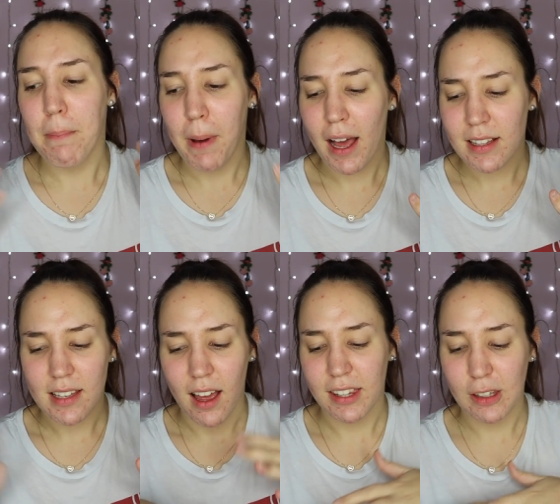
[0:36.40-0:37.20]
but
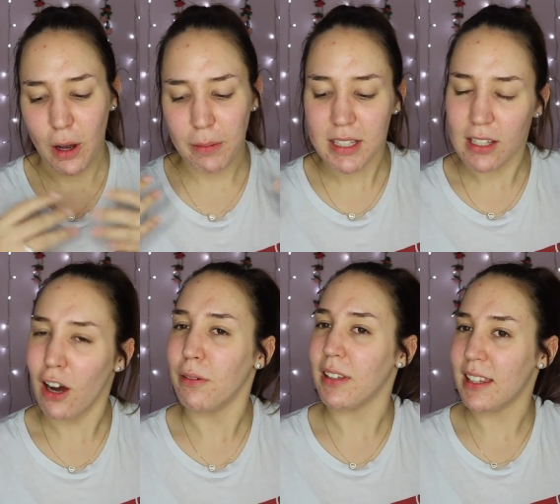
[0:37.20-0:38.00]
I thought I would
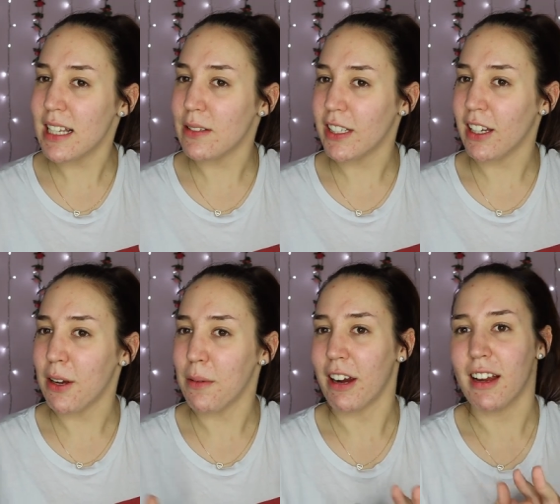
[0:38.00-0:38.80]
start off with this
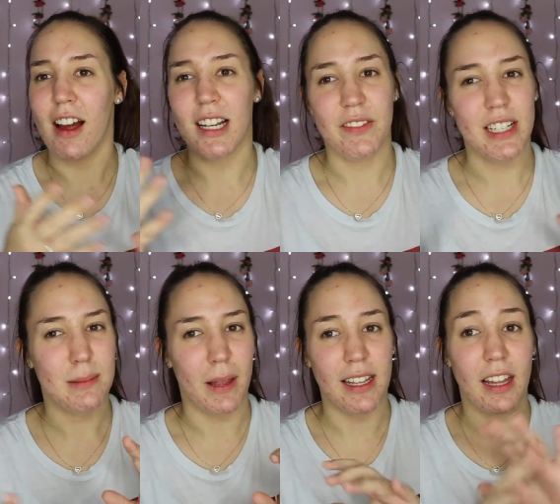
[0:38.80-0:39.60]
video where I kind of
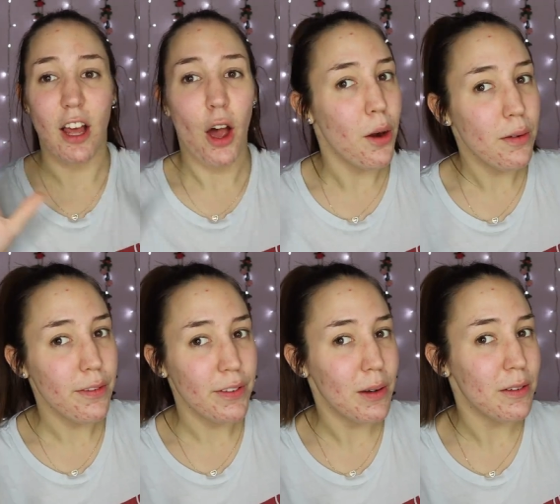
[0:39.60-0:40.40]
explain an
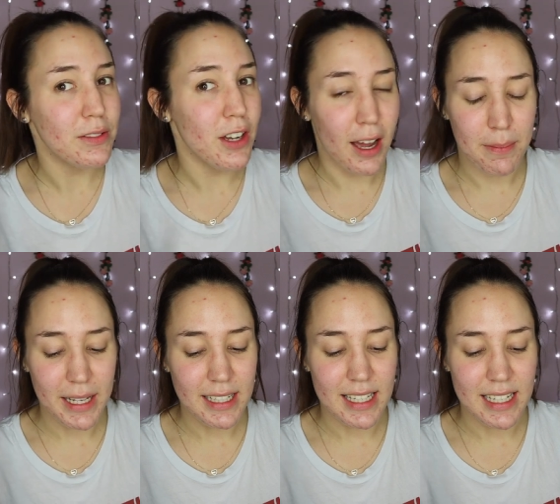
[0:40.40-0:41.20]
overview of
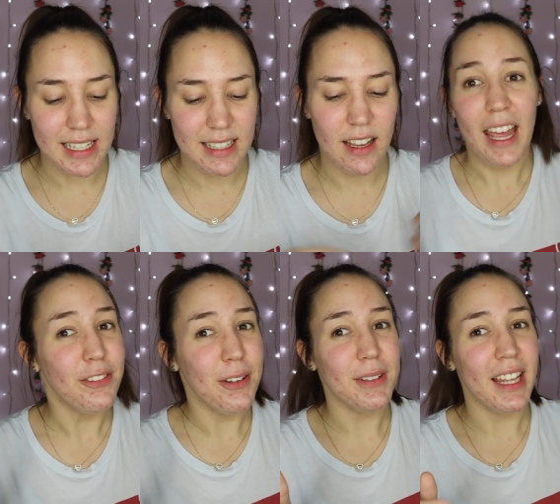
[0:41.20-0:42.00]
diabetes. If
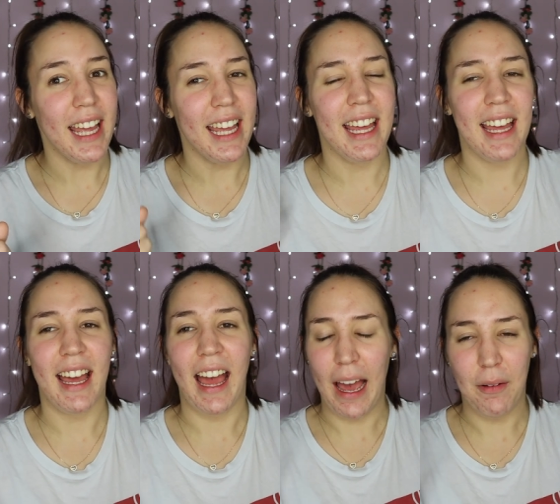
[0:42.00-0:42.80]
you want to hear
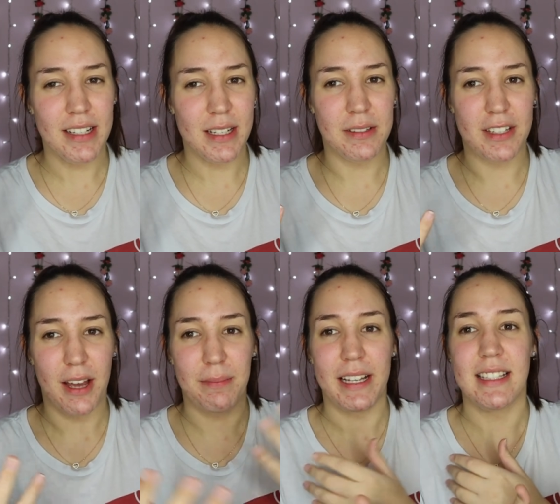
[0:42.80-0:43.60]
how I deal with
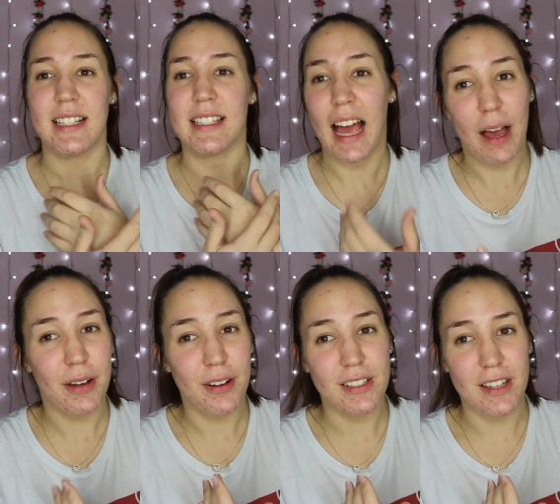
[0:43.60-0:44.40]
diabetes, how
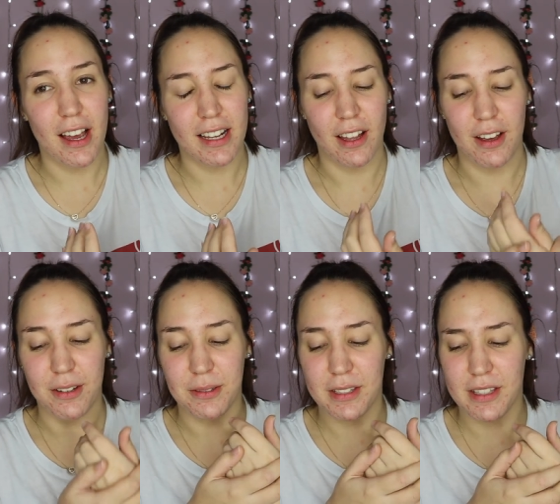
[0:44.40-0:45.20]
I got
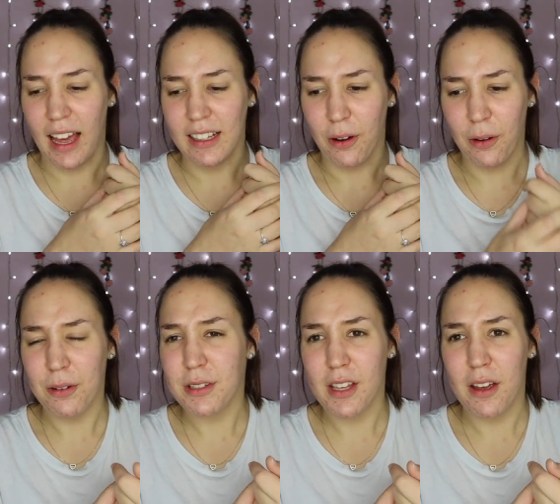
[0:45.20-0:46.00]
diagnosed, and
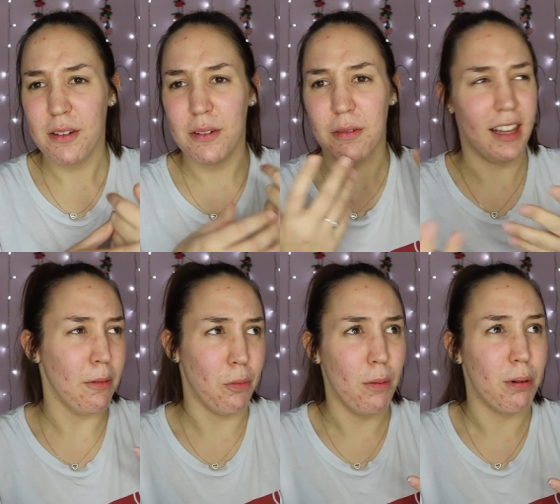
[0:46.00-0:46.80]
also
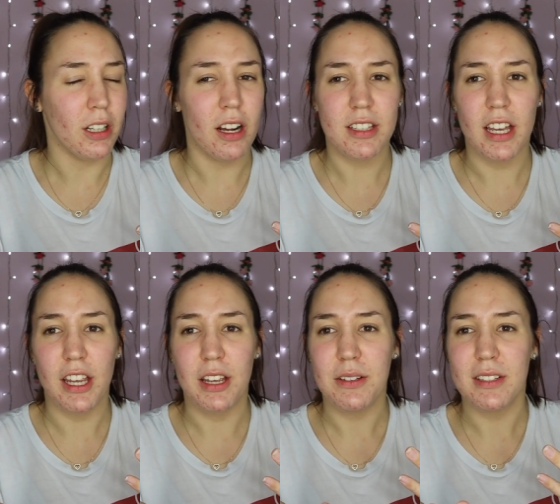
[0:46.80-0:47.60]
like what products I
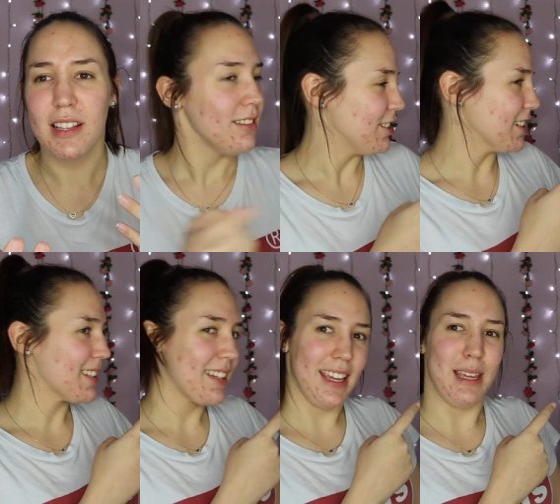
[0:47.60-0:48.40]
use,
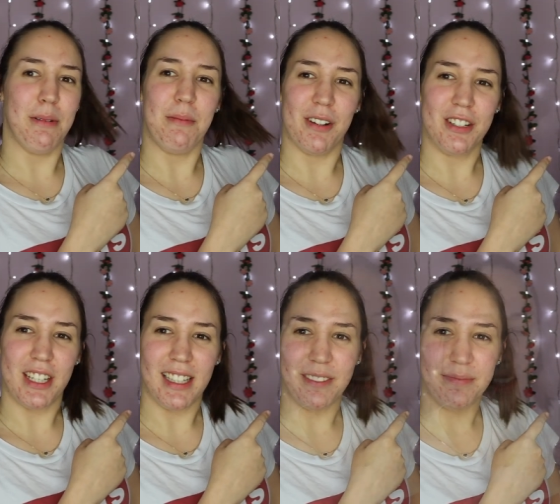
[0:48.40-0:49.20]
just keep on
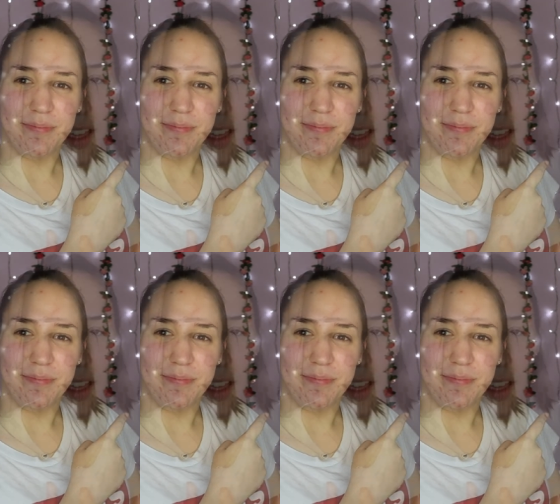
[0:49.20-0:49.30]
watching.